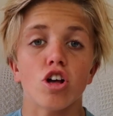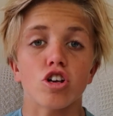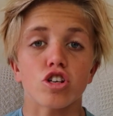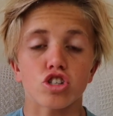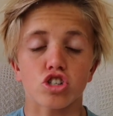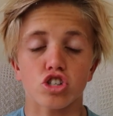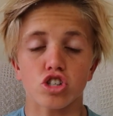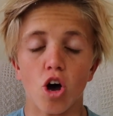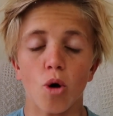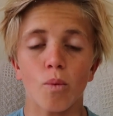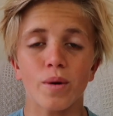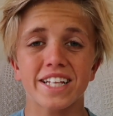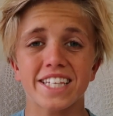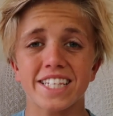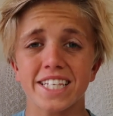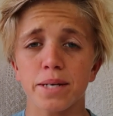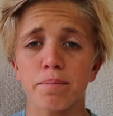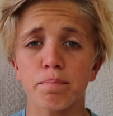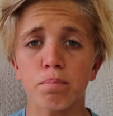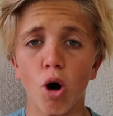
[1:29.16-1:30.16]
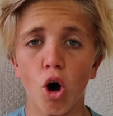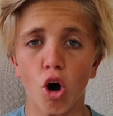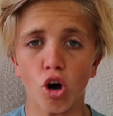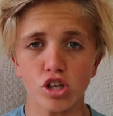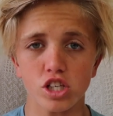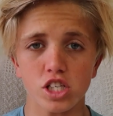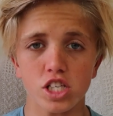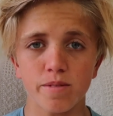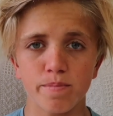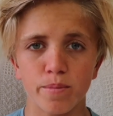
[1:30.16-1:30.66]
So it's
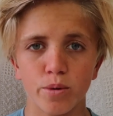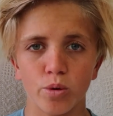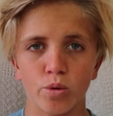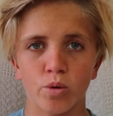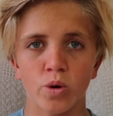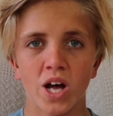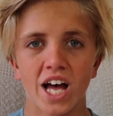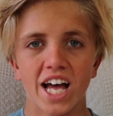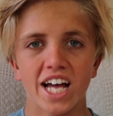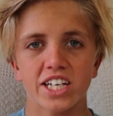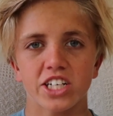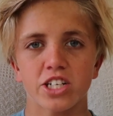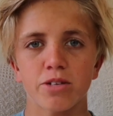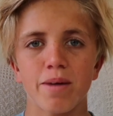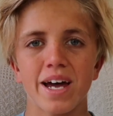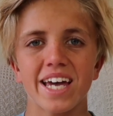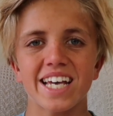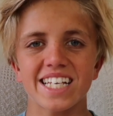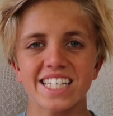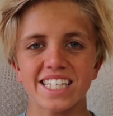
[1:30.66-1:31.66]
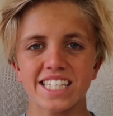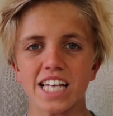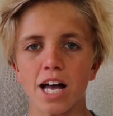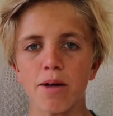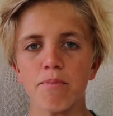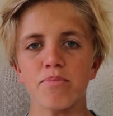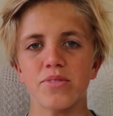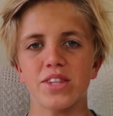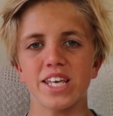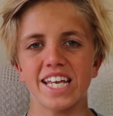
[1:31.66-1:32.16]
impossible to make
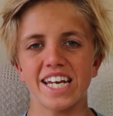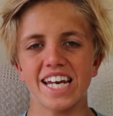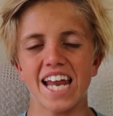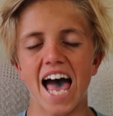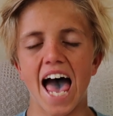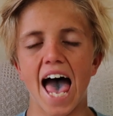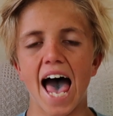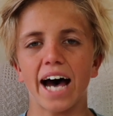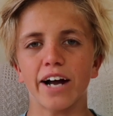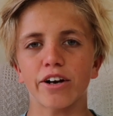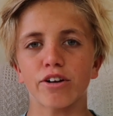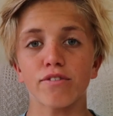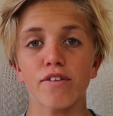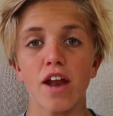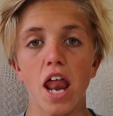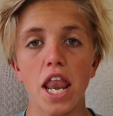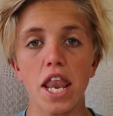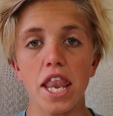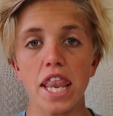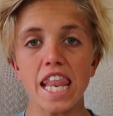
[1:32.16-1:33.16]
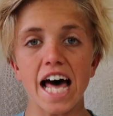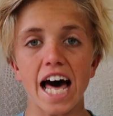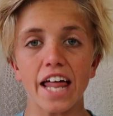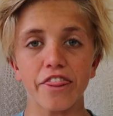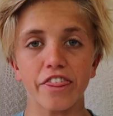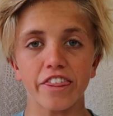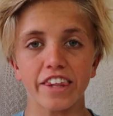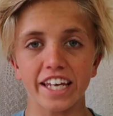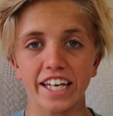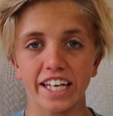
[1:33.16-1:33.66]
something out of
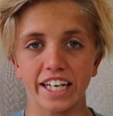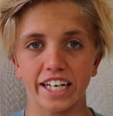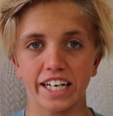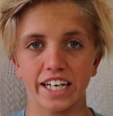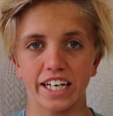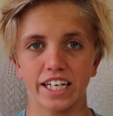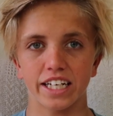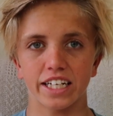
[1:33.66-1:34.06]
nothing.